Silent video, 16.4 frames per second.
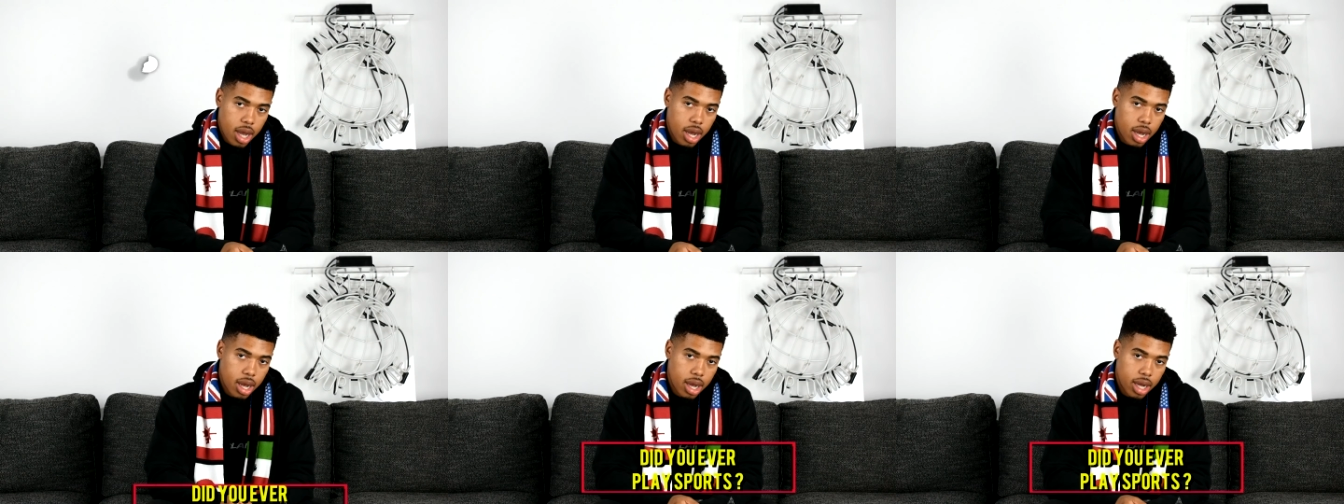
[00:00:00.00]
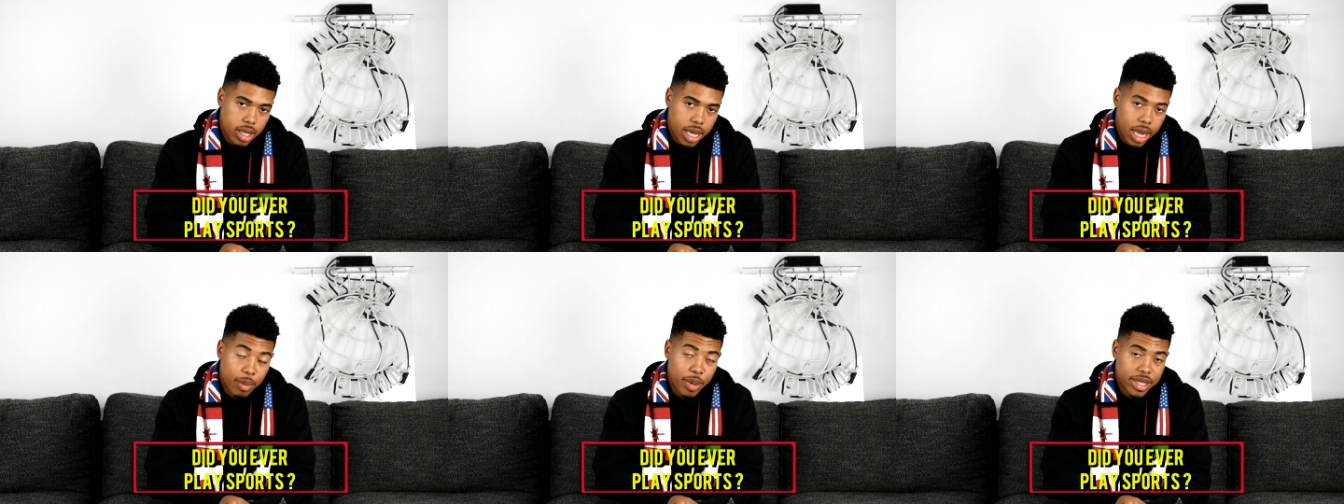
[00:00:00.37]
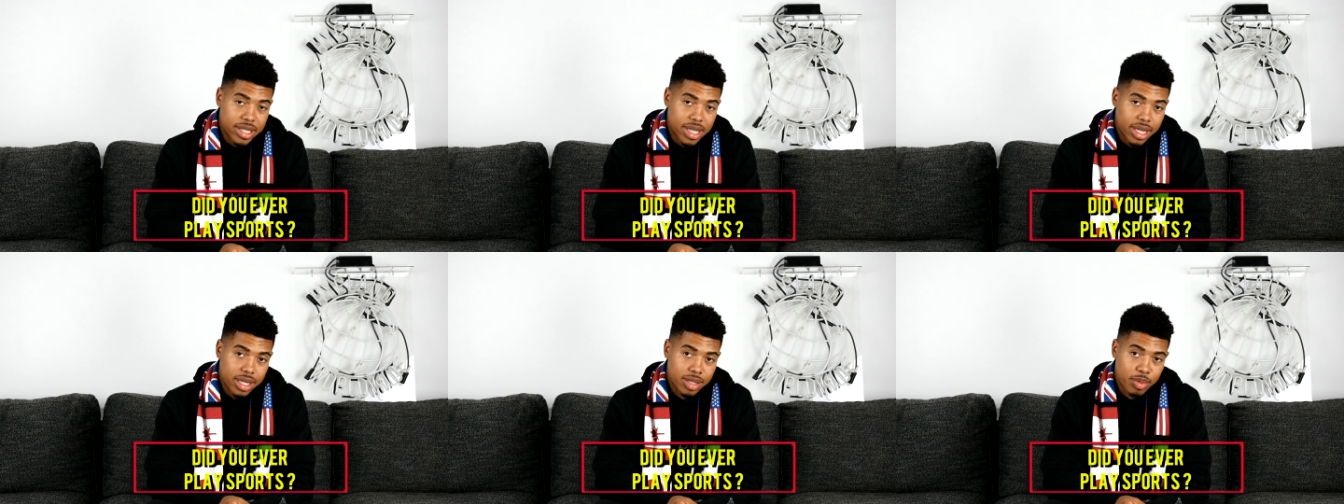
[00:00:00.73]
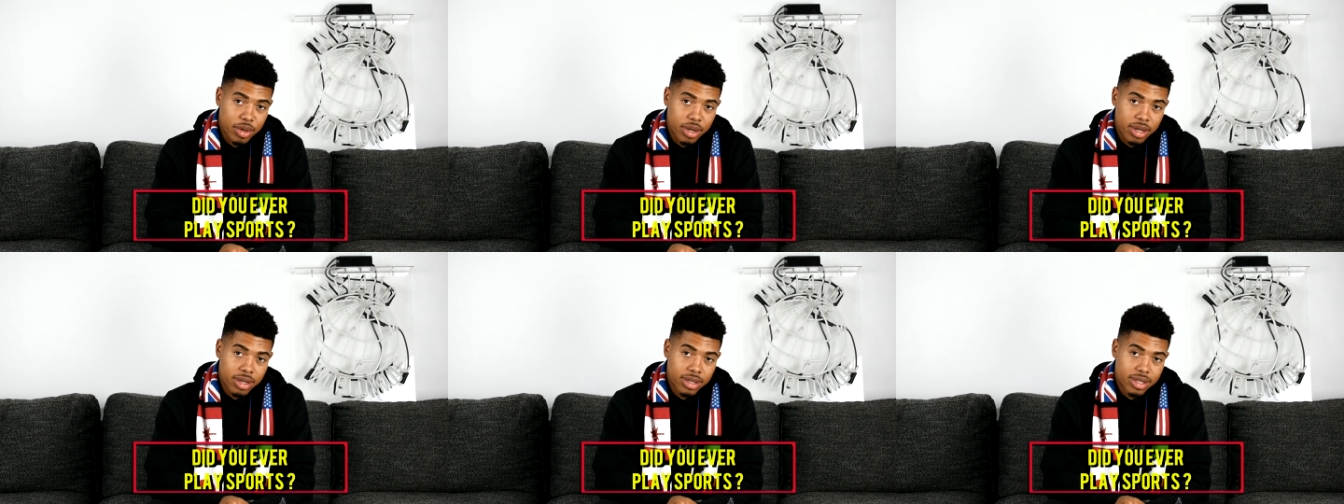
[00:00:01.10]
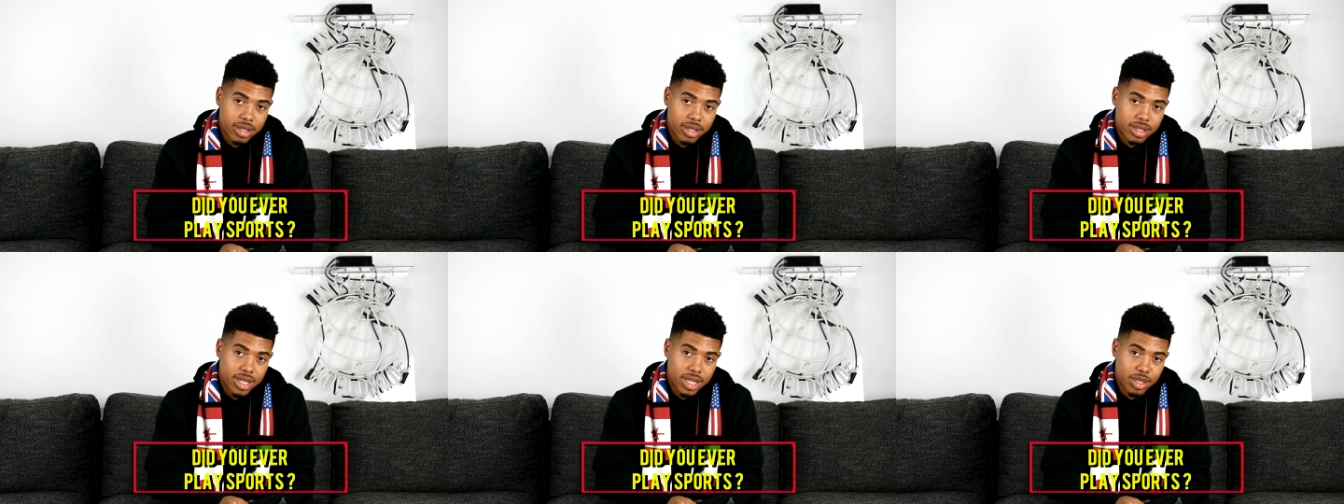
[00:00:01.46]
yeah, I play tennis, bro.
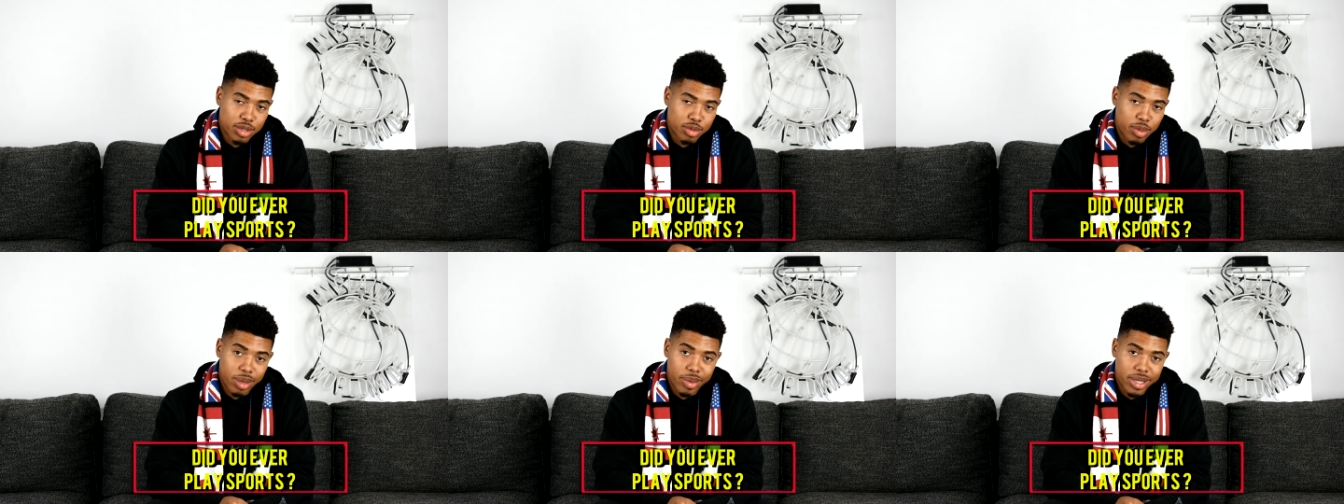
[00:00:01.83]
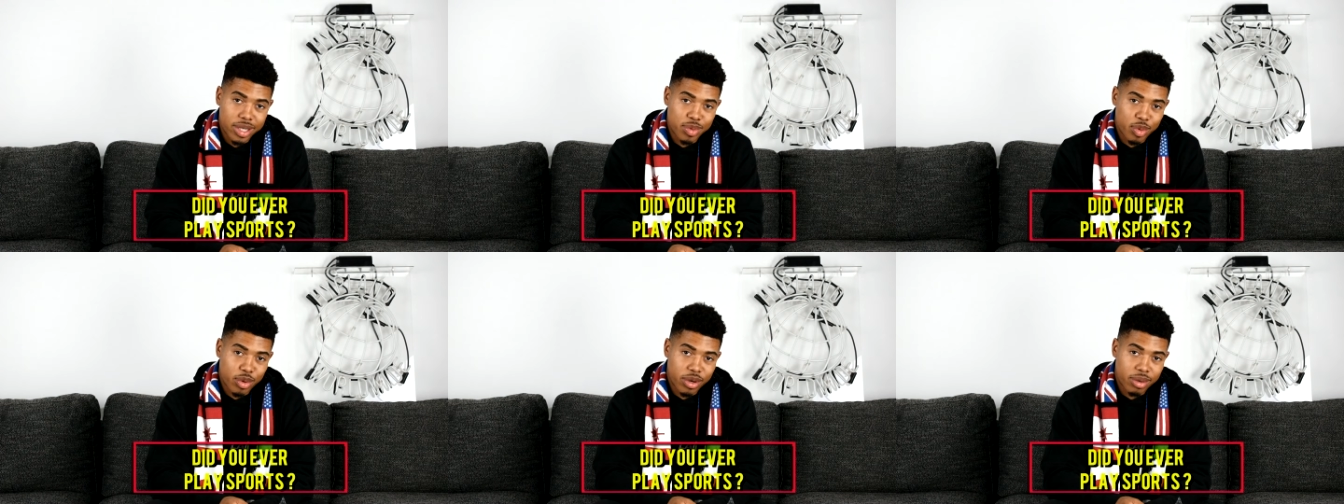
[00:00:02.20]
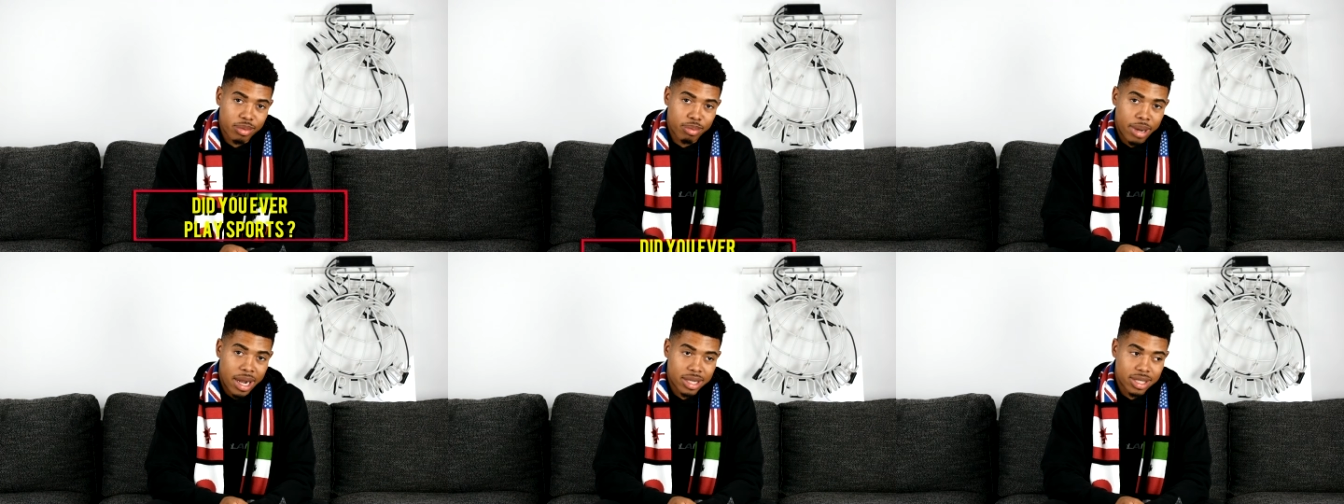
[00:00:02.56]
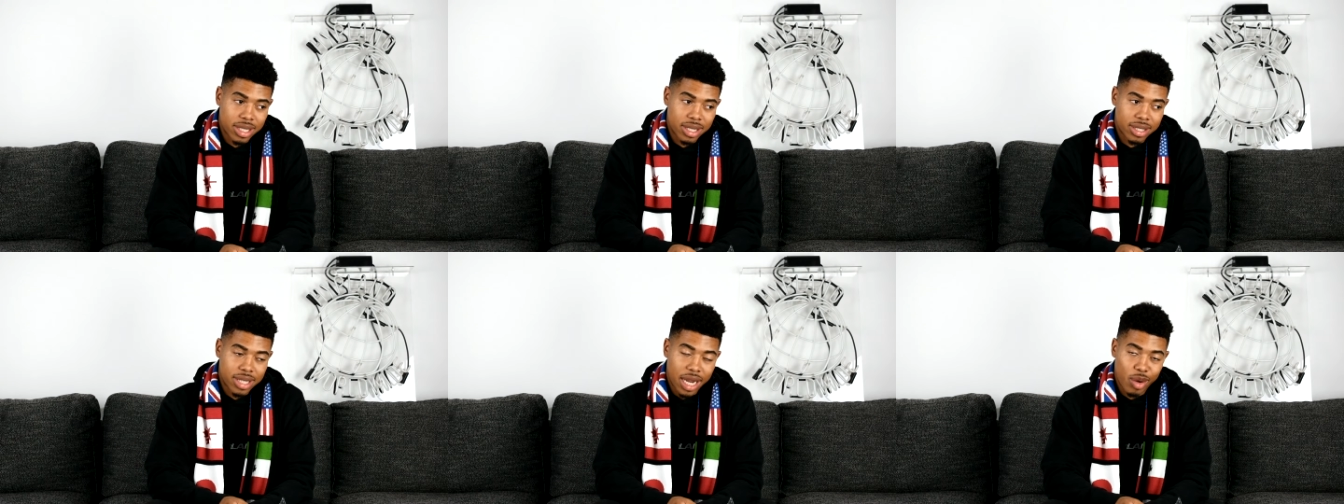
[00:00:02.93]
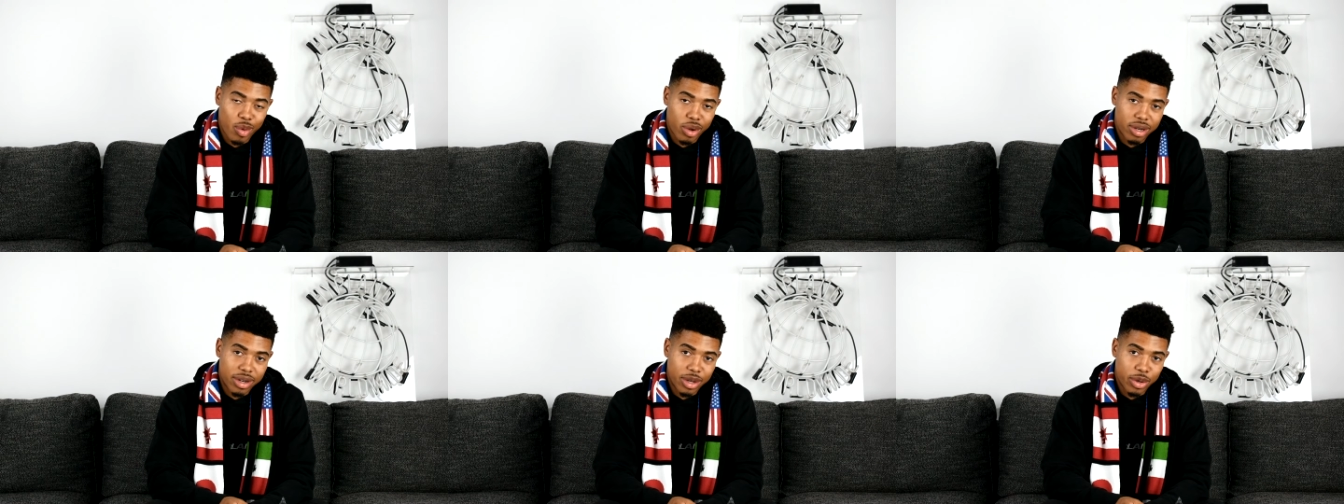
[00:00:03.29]
Tennis is my main sport. Boxing,
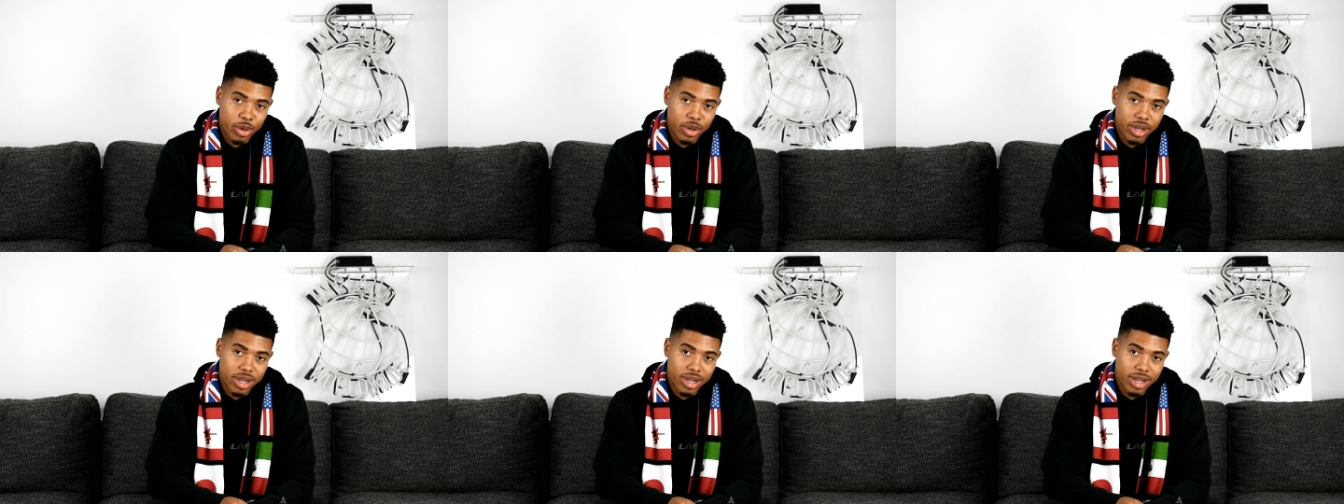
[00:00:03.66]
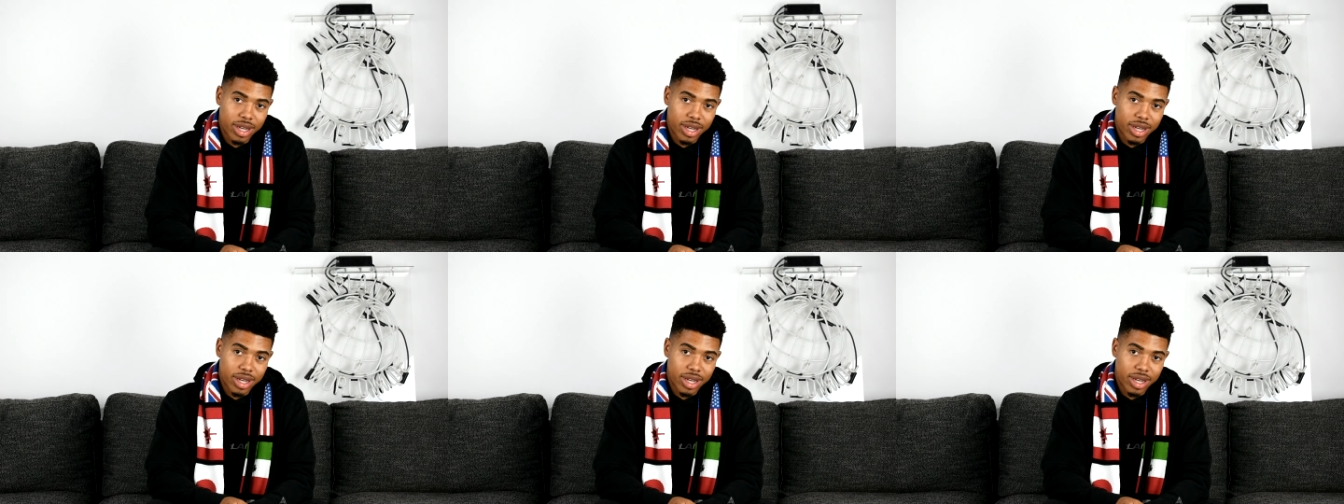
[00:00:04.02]
taekwondo.